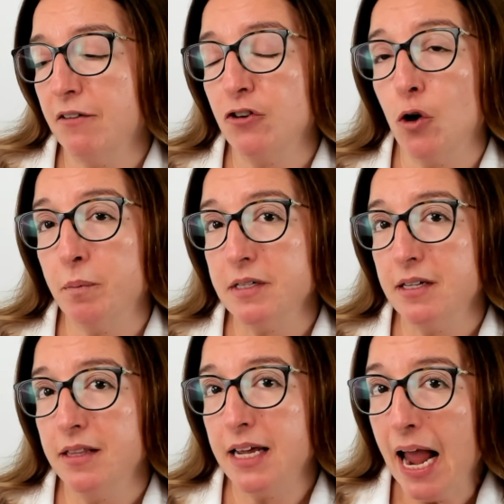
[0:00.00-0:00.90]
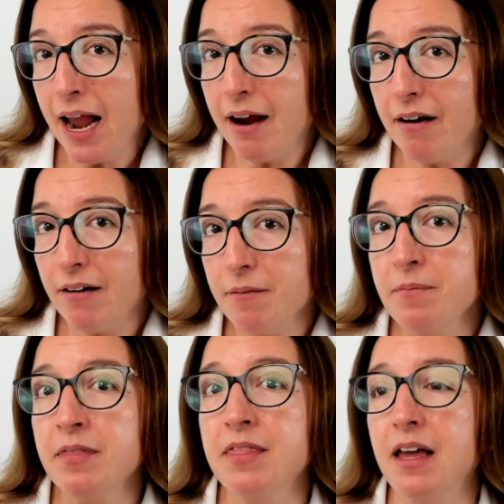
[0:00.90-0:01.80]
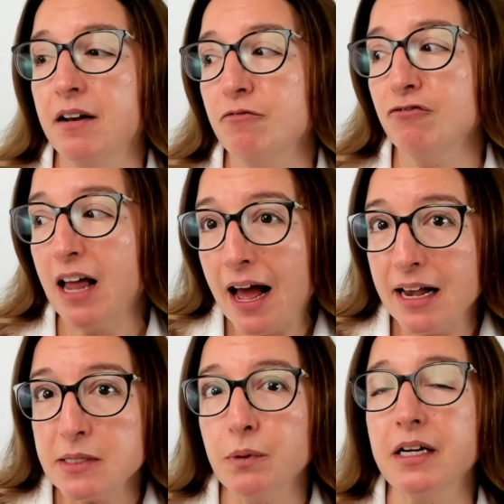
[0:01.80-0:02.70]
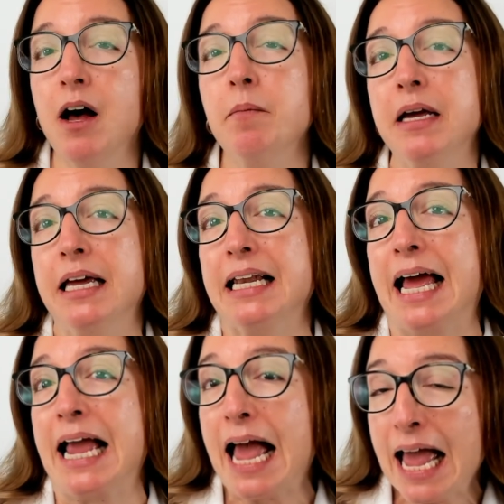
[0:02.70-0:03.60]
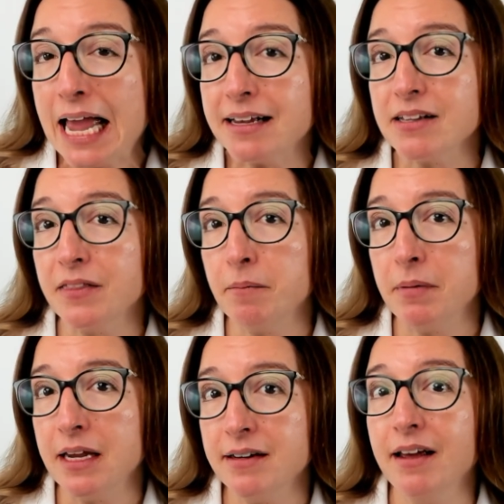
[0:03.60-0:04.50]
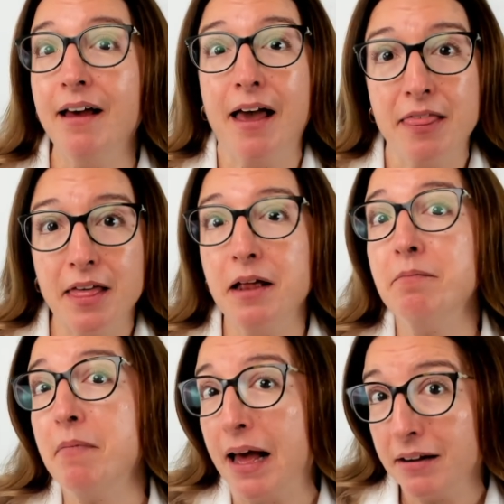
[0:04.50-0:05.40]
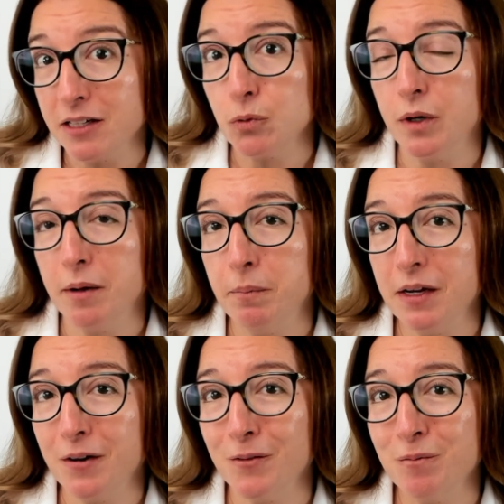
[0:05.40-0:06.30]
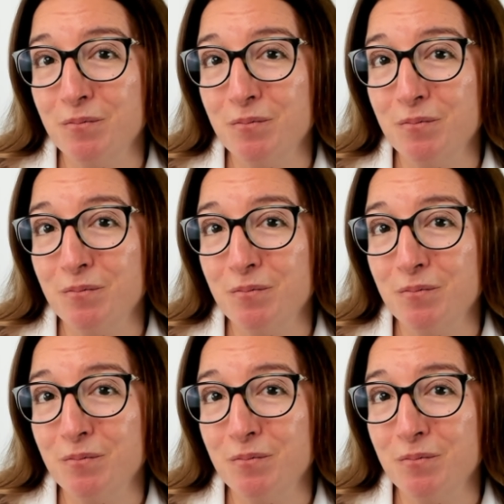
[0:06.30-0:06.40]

left open to the air, then flies would come and lay eggs on the meat, and then maggots would appear.